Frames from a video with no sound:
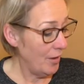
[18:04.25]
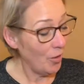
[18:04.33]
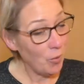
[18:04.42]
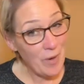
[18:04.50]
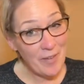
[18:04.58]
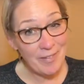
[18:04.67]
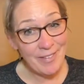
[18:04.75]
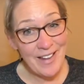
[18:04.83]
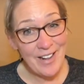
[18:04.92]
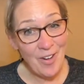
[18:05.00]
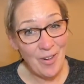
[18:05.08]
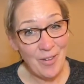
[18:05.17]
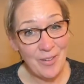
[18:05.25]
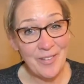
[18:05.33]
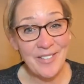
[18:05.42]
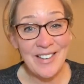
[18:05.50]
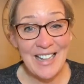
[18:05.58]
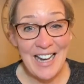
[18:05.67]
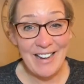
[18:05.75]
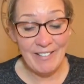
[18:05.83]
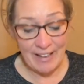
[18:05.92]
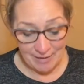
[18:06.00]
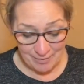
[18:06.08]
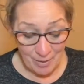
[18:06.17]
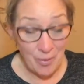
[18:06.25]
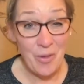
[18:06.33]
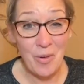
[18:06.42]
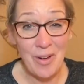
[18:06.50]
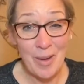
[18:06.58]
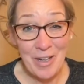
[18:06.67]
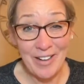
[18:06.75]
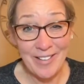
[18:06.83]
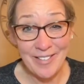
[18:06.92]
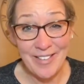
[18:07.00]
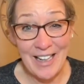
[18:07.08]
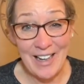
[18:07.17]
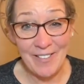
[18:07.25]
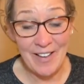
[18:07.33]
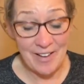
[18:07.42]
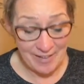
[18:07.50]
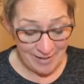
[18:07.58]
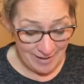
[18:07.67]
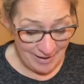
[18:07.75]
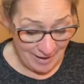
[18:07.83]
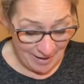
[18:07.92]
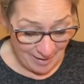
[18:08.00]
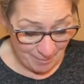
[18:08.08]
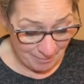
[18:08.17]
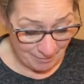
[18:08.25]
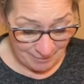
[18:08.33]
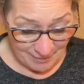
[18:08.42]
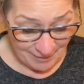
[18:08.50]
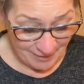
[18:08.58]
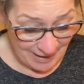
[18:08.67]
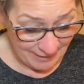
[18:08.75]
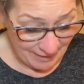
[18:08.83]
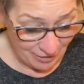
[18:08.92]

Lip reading: or what they call scaling, although I'm not going to scale it. Scaling